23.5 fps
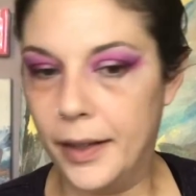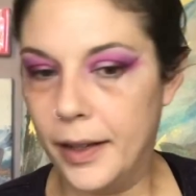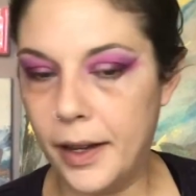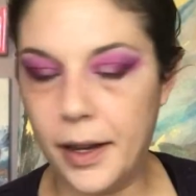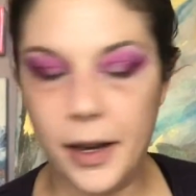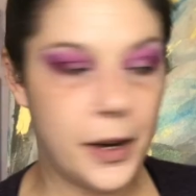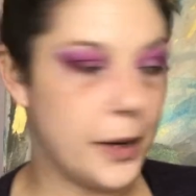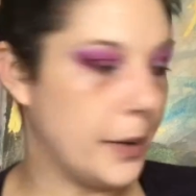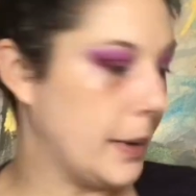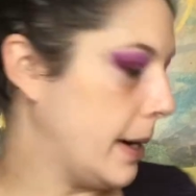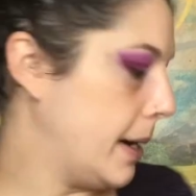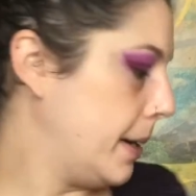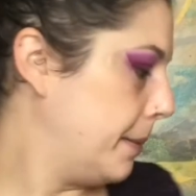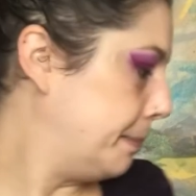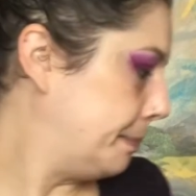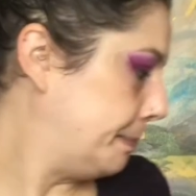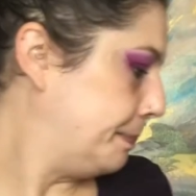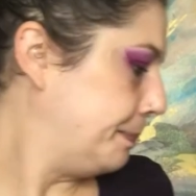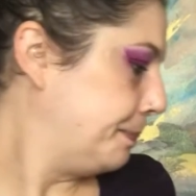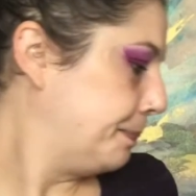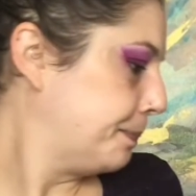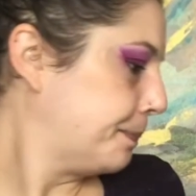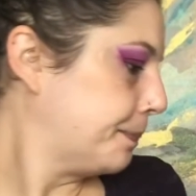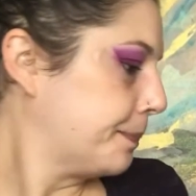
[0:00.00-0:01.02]
Alright,
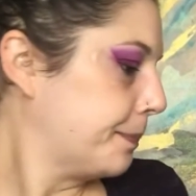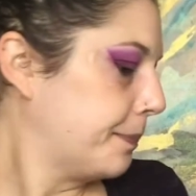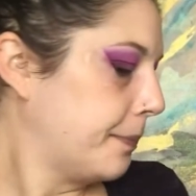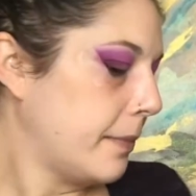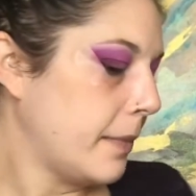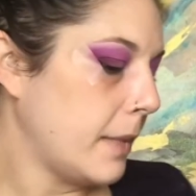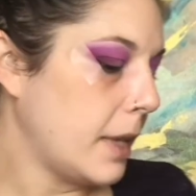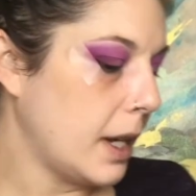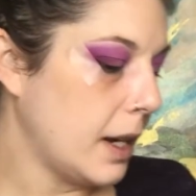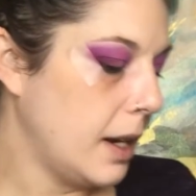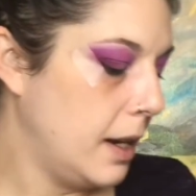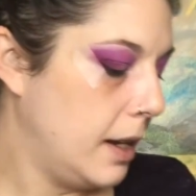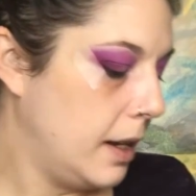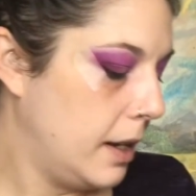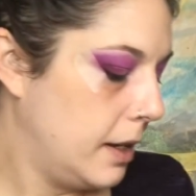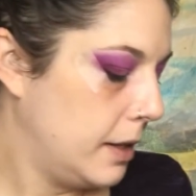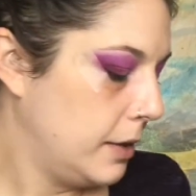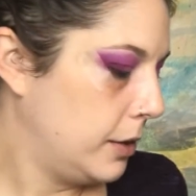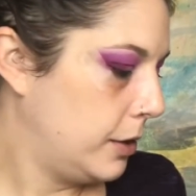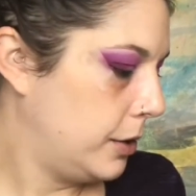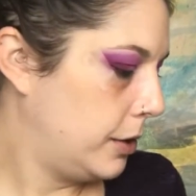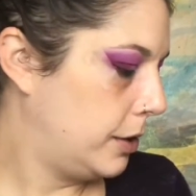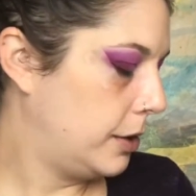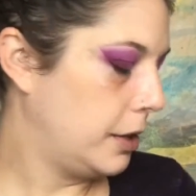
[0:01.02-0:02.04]

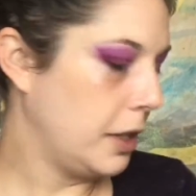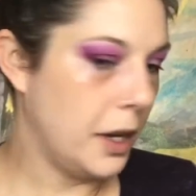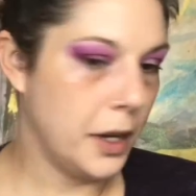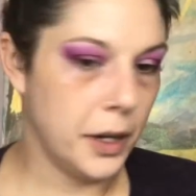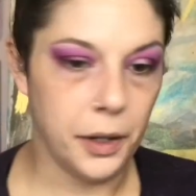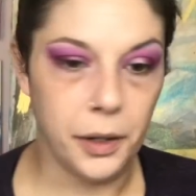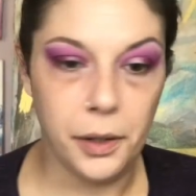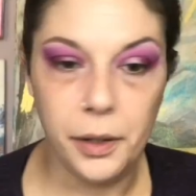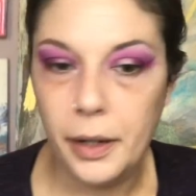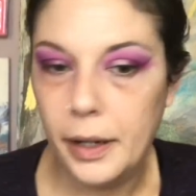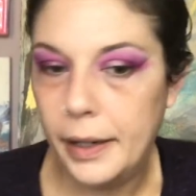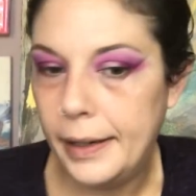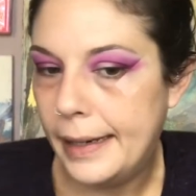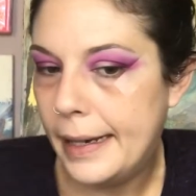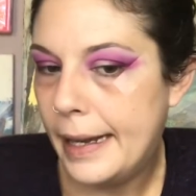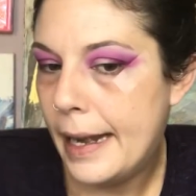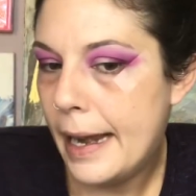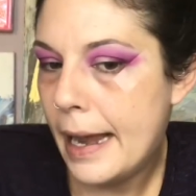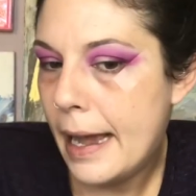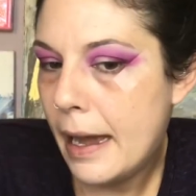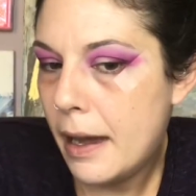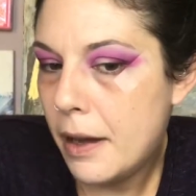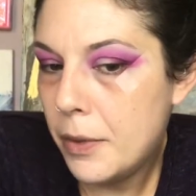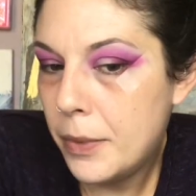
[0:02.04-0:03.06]
so
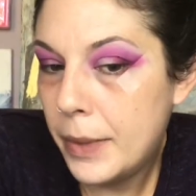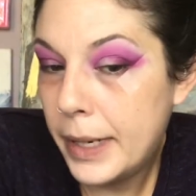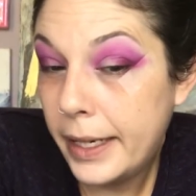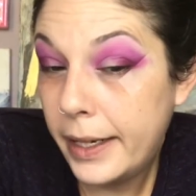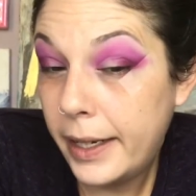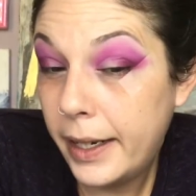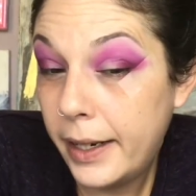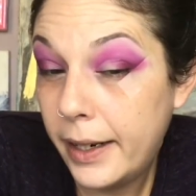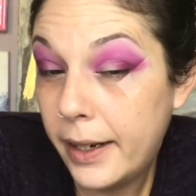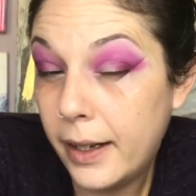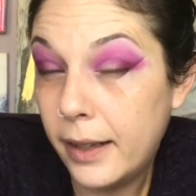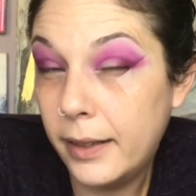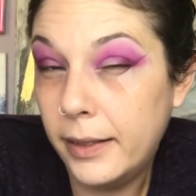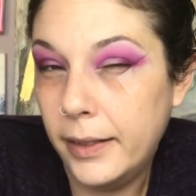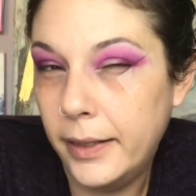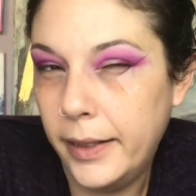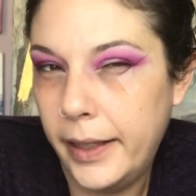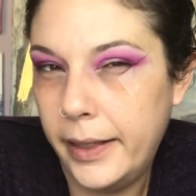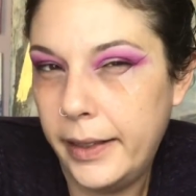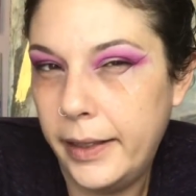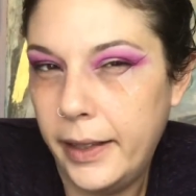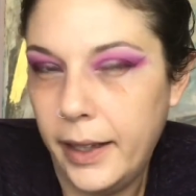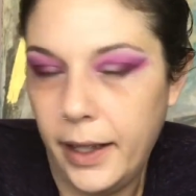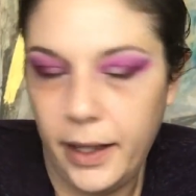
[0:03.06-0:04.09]
now we need a
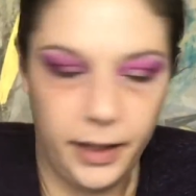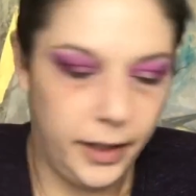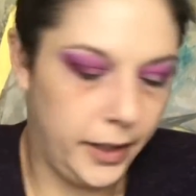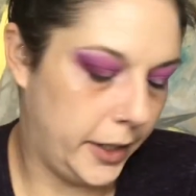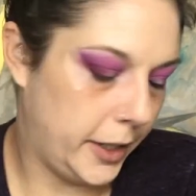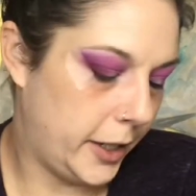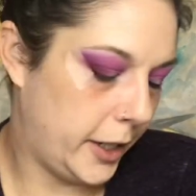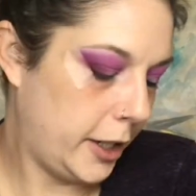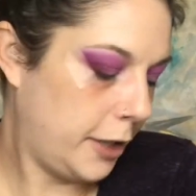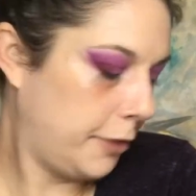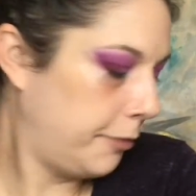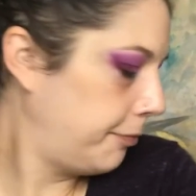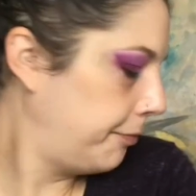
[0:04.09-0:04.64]
lid color.